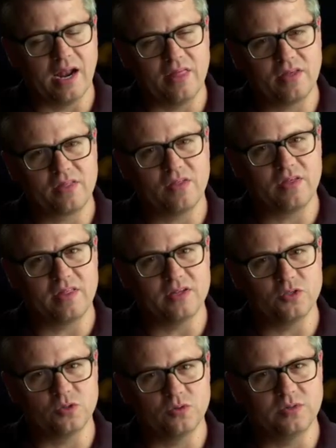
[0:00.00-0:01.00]
I think the thing
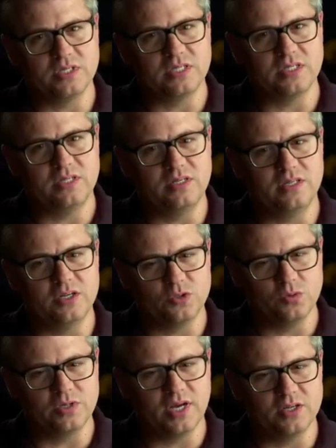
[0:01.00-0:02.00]
that Drew
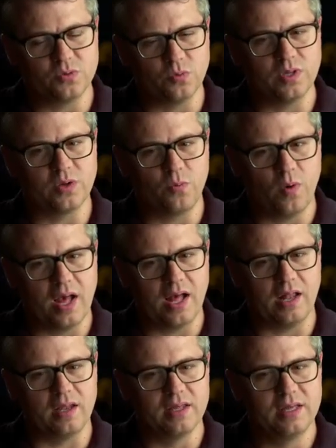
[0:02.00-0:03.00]
does really
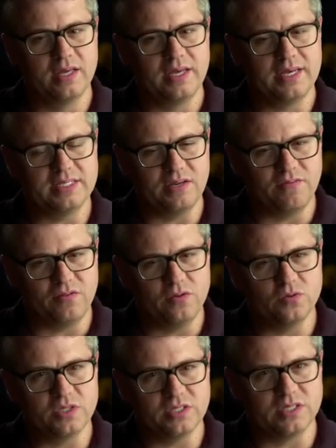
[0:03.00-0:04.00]
well is he
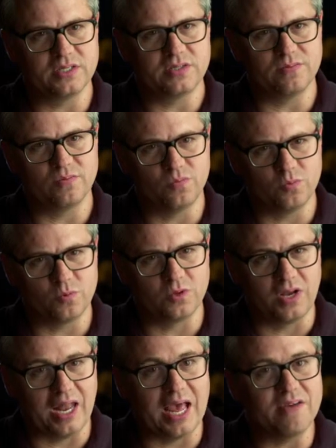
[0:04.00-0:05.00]
infuses this
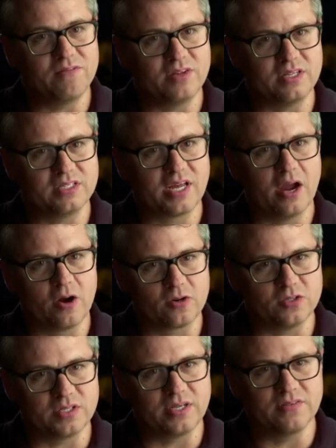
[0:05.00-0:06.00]
real life to these
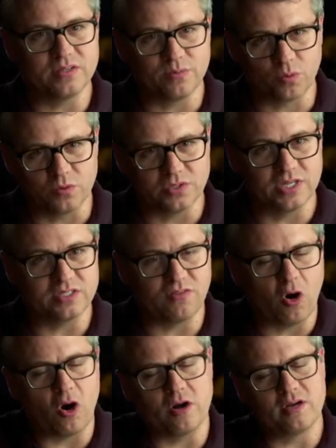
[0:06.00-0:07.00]
characters and he gives them a real sense of
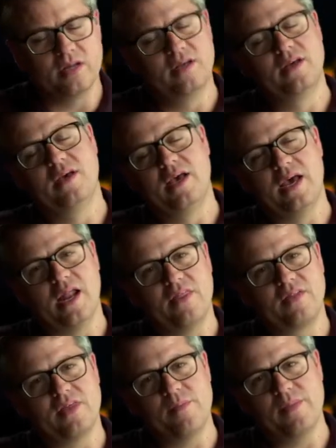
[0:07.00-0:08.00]
heart. And I
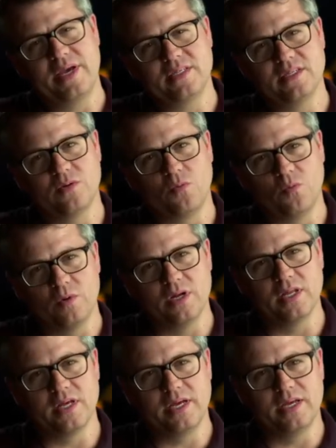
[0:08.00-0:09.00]
think that makes it
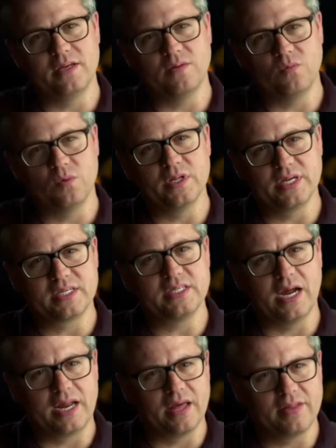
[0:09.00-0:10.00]
really, really
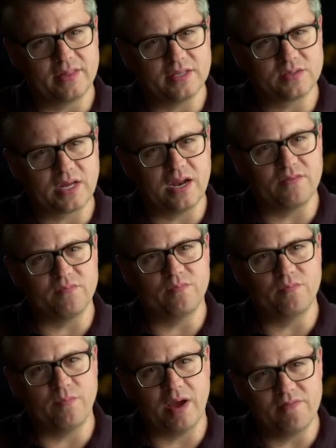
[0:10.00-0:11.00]
exciting. I think that's kind of
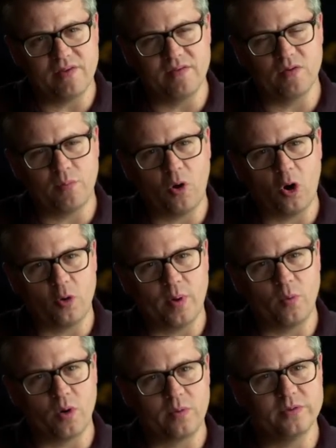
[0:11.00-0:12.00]
my favorite part
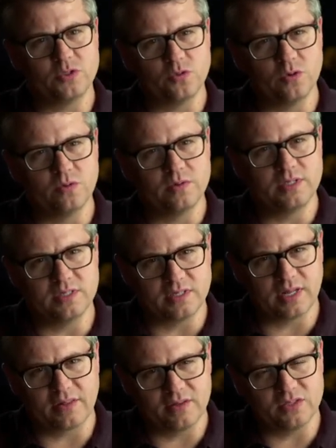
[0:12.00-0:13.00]
about working with Drew
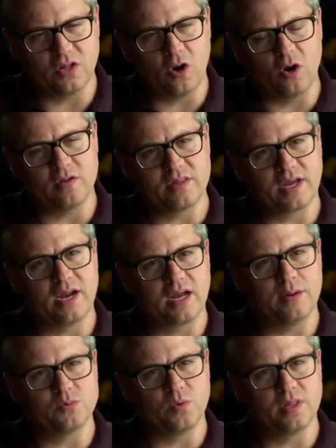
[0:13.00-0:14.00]
is the heart that kind
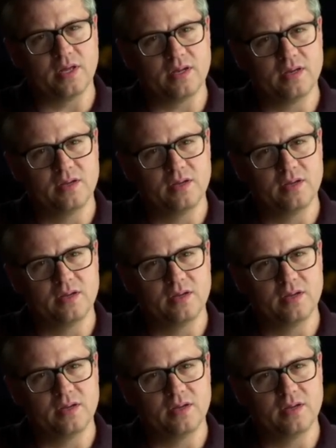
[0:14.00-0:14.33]
of comes with it.